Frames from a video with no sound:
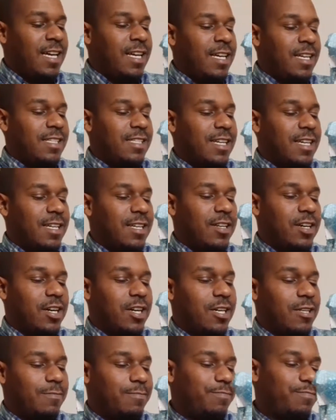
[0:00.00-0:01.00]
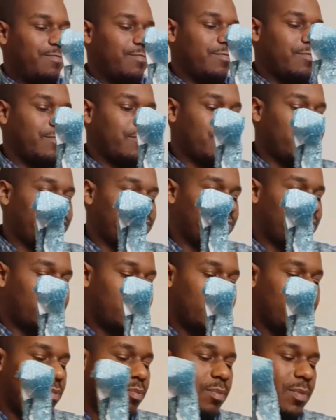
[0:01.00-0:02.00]
Like, no.
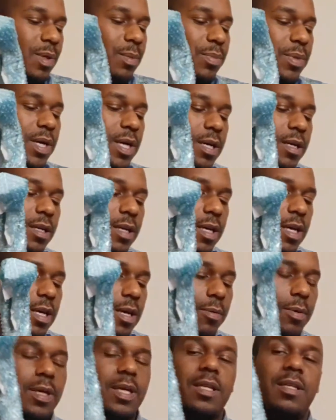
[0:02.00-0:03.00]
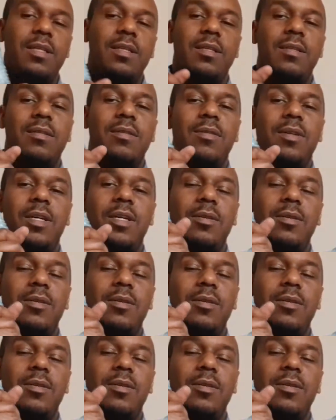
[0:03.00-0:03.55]
But yeah, you get to, you know,